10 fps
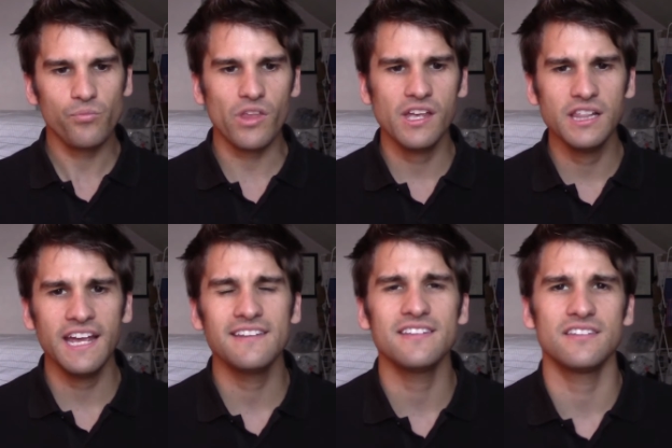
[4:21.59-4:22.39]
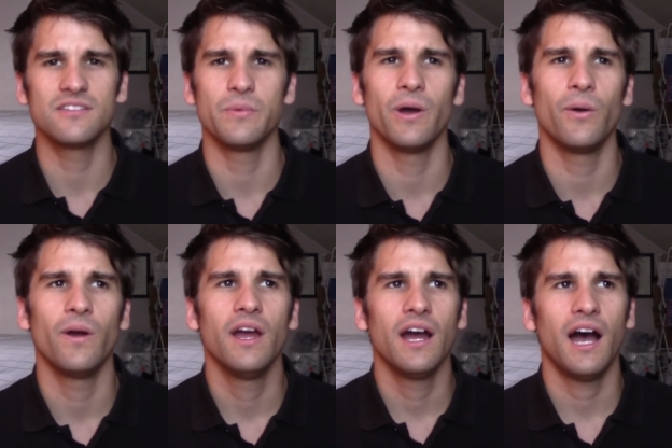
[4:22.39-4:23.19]
Atlantis is about
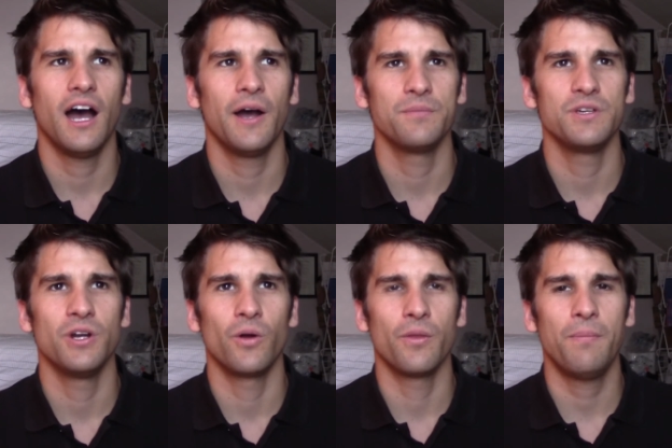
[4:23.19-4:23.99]
the